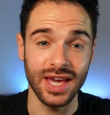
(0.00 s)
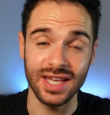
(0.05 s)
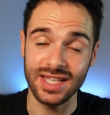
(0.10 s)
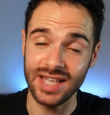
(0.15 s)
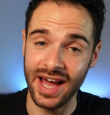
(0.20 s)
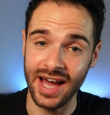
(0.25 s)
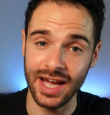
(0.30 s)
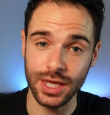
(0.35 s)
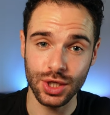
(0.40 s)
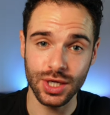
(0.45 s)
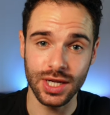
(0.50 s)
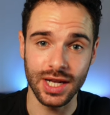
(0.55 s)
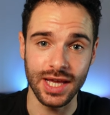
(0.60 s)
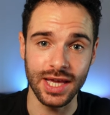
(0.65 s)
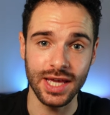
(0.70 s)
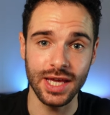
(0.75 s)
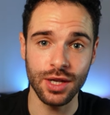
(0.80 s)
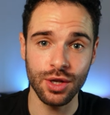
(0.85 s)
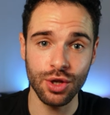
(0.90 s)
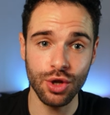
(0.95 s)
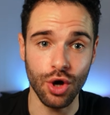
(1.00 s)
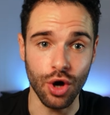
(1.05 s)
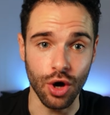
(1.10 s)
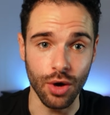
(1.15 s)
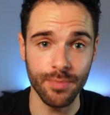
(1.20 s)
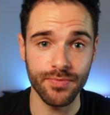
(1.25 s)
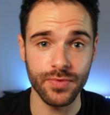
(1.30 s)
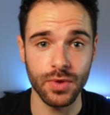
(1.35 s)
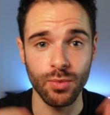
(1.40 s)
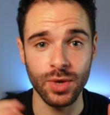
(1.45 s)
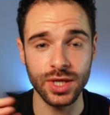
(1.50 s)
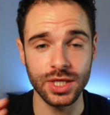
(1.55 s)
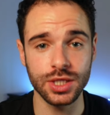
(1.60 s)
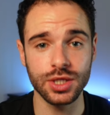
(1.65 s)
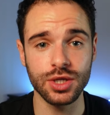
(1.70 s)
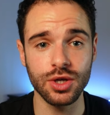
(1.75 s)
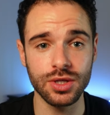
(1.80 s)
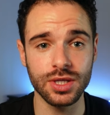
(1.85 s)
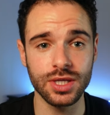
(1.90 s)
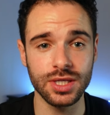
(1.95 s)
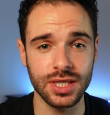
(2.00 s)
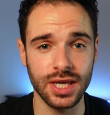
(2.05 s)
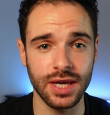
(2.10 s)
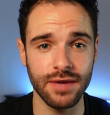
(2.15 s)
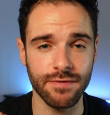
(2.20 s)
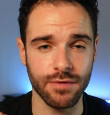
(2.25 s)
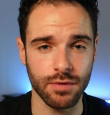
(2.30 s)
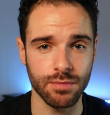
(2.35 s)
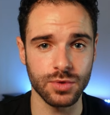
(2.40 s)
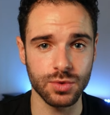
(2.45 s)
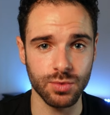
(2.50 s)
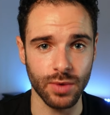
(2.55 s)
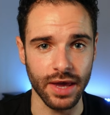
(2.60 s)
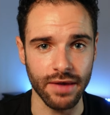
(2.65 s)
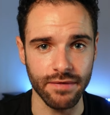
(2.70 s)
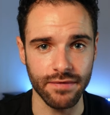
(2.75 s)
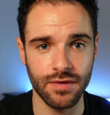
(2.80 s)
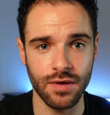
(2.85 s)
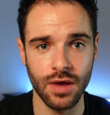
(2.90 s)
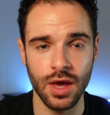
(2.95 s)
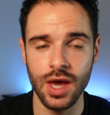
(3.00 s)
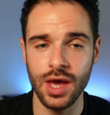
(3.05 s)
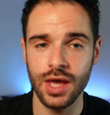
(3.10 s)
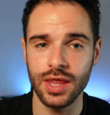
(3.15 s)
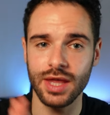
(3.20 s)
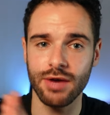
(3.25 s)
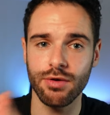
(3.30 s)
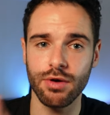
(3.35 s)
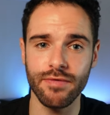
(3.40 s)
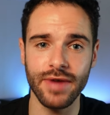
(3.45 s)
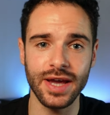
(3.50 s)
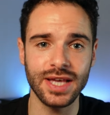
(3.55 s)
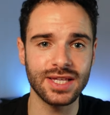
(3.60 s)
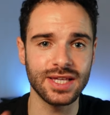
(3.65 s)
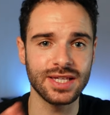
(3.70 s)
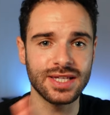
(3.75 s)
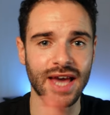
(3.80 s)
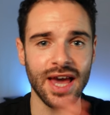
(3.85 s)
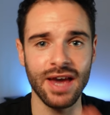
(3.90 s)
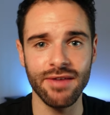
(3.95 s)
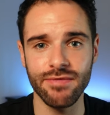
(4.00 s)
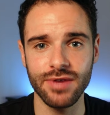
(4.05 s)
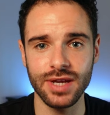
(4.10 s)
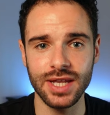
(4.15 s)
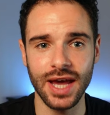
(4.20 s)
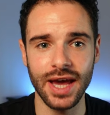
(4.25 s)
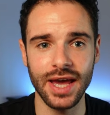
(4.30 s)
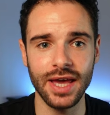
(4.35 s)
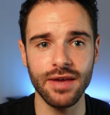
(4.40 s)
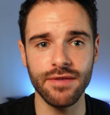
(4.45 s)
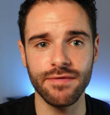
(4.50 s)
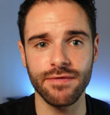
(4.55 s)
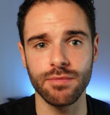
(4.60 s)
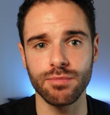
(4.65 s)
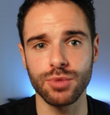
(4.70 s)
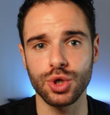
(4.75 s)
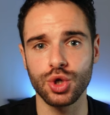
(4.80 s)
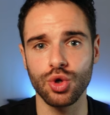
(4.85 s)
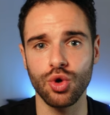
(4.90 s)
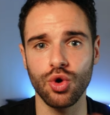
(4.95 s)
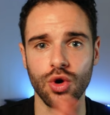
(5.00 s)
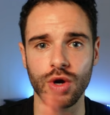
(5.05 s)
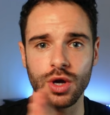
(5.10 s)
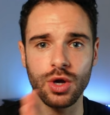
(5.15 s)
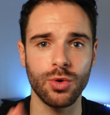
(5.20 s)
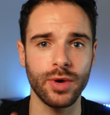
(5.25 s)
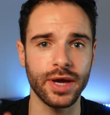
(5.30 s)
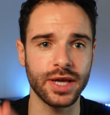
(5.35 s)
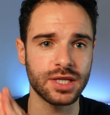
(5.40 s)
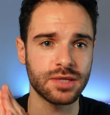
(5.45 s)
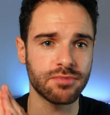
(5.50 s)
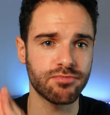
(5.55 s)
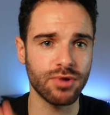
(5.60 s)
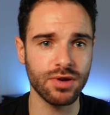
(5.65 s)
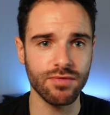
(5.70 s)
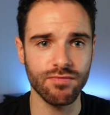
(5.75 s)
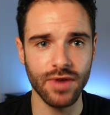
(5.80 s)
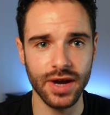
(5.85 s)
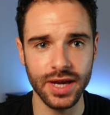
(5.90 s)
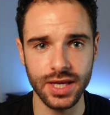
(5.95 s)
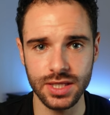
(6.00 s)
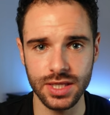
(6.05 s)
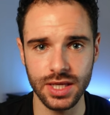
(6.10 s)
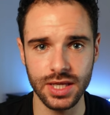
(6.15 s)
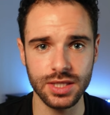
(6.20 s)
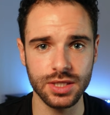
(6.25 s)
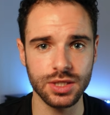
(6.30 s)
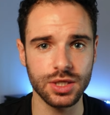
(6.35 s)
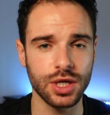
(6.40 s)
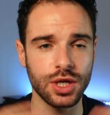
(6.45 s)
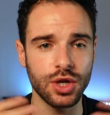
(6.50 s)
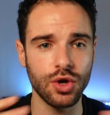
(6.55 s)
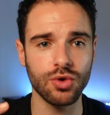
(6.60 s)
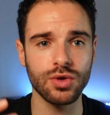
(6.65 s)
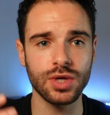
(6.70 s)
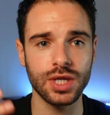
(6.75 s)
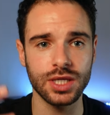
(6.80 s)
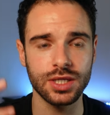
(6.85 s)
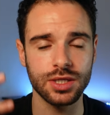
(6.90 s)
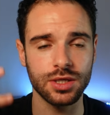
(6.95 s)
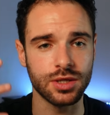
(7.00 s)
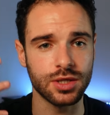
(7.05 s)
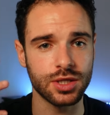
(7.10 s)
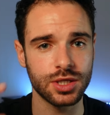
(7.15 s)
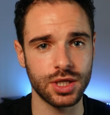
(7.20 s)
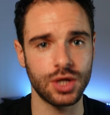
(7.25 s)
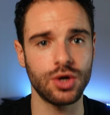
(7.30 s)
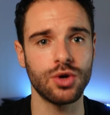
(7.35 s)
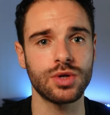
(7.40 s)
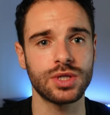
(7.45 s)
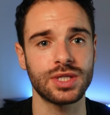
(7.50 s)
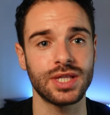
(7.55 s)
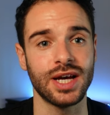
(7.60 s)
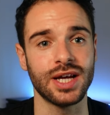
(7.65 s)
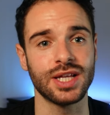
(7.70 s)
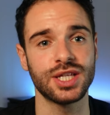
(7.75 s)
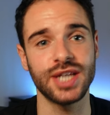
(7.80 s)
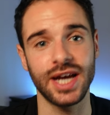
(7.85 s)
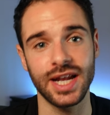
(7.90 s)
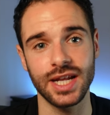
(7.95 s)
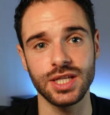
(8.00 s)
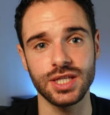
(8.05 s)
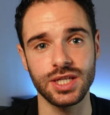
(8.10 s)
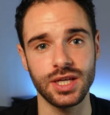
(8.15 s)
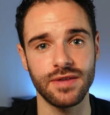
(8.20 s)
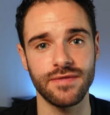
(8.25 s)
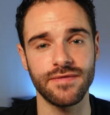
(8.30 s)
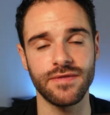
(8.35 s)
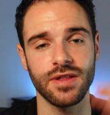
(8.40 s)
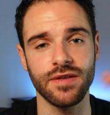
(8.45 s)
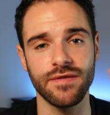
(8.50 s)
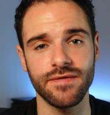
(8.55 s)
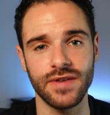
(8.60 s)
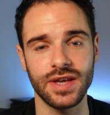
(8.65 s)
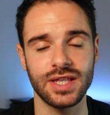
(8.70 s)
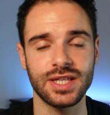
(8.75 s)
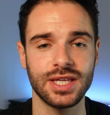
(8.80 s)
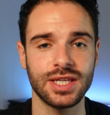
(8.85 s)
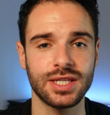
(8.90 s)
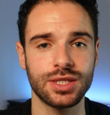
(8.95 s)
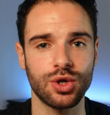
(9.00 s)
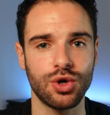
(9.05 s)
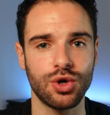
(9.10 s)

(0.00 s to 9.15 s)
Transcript: It's actually not, which is good to see from Zwift. There are races every day, from short and quick sprint races to long distance slogs that are challenging for the fittest